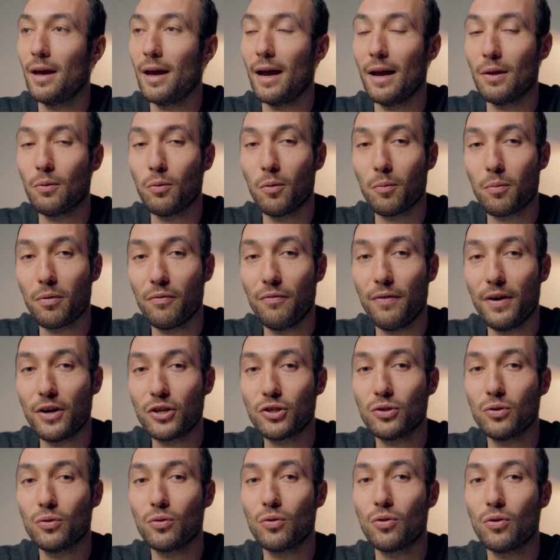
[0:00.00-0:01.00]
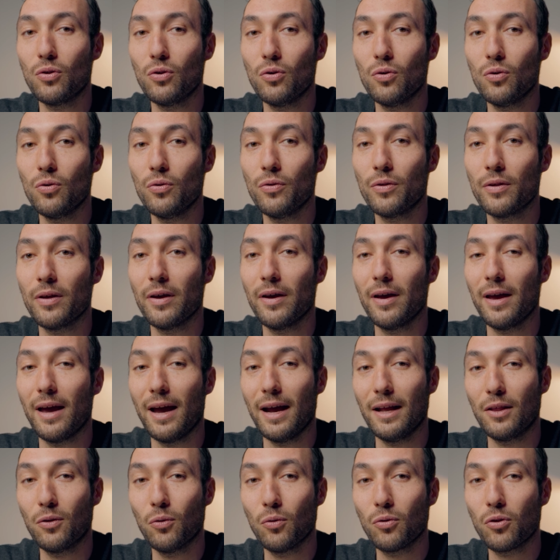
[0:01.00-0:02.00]
It's what professionals use.
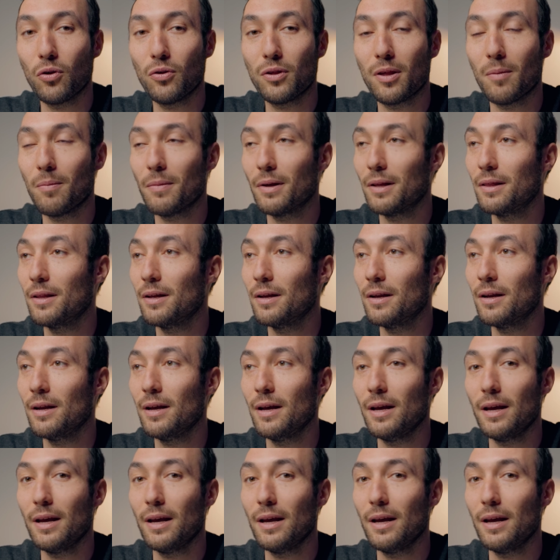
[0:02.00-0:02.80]
It's also something that